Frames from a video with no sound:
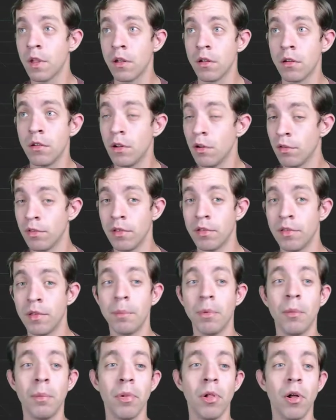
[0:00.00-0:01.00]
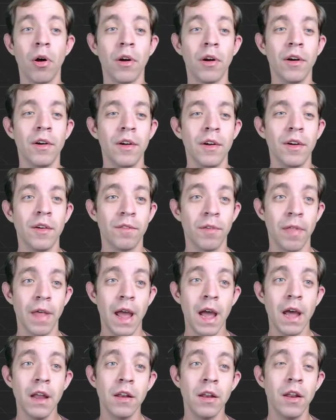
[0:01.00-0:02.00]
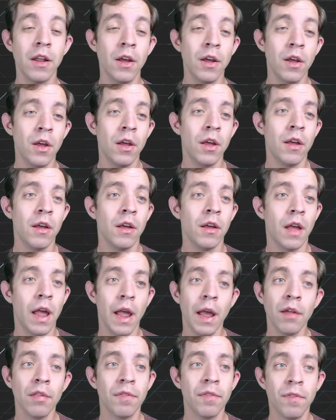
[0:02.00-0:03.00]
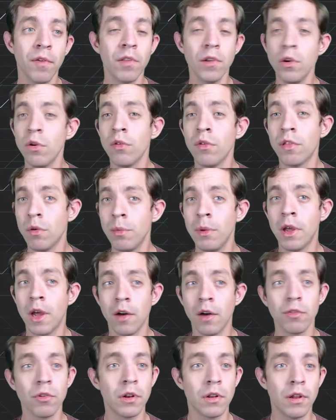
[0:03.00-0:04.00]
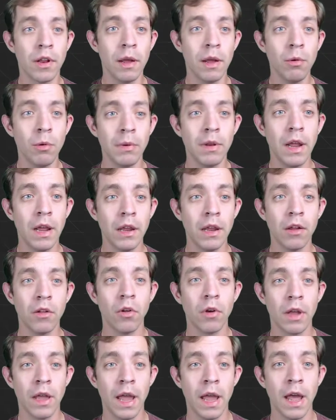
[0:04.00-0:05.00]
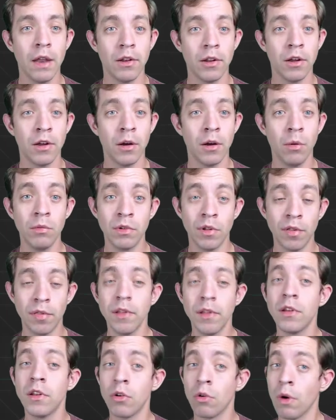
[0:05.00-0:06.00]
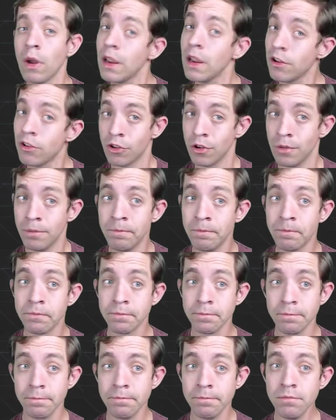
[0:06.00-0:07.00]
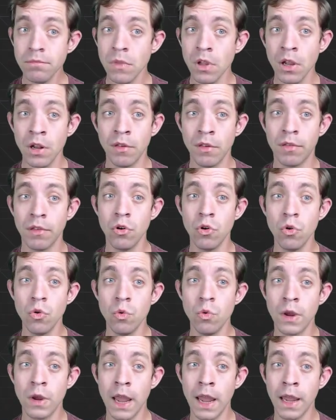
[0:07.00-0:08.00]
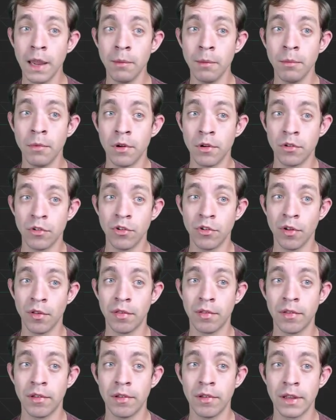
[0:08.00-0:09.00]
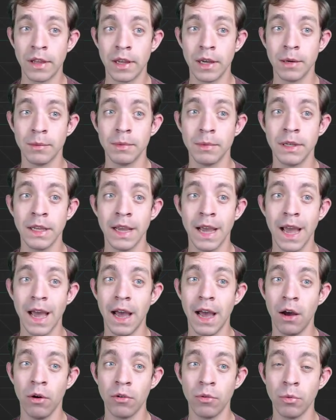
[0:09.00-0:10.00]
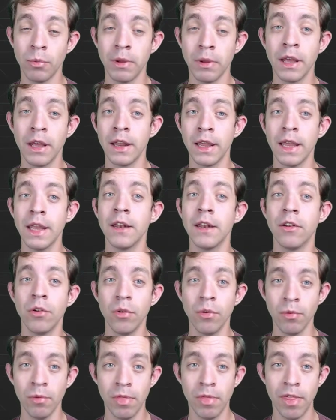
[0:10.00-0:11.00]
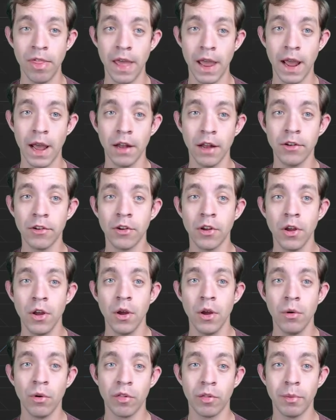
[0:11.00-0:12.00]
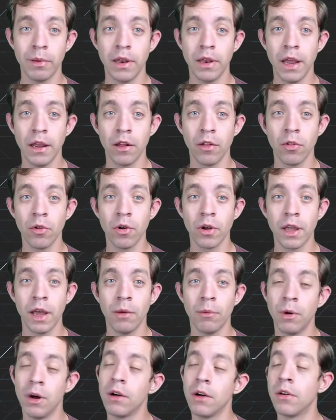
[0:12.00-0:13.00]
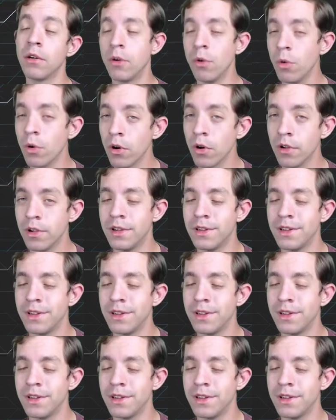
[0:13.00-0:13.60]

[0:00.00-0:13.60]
there's a simple plug for that. And as for the news that we'll be covering today, we'll be taking a look at Disintegration. It's a new game just coming out. We'll be getting into that. We'll also be taking a look at, well, Google